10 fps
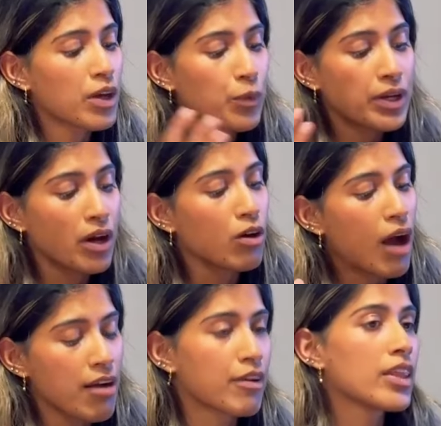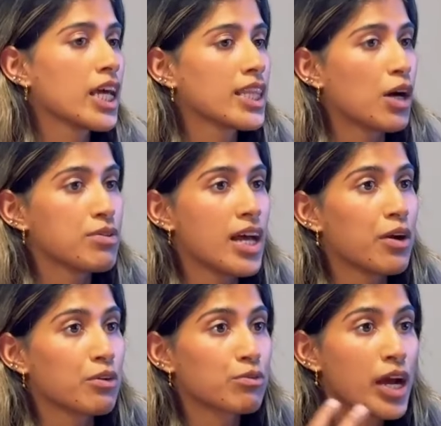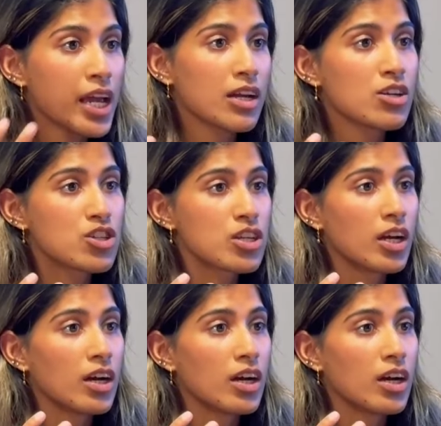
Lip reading: that we know everything that was out of range,